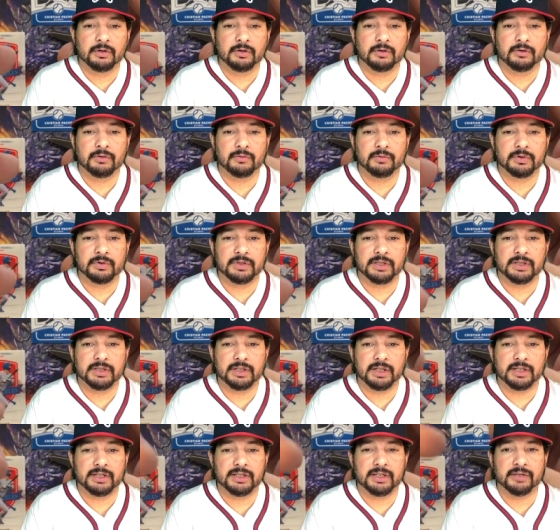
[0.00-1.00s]
who is this?
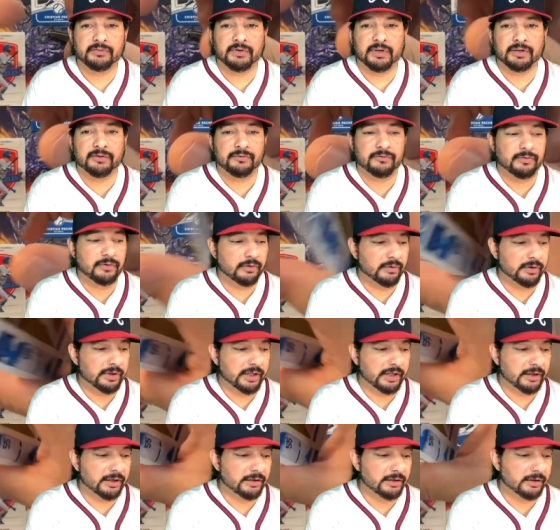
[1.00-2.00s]
Estevan
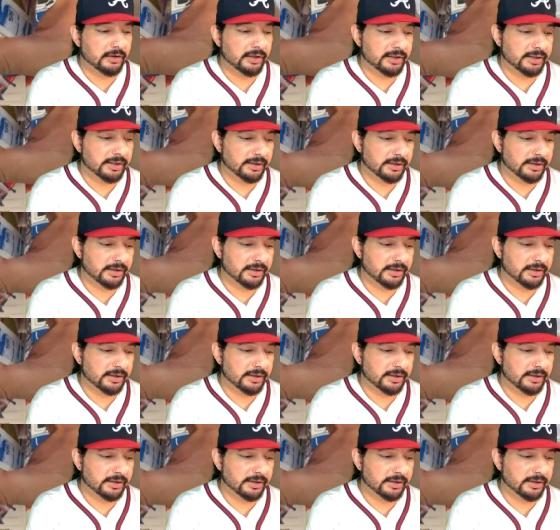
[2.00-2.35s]
Florial. That's a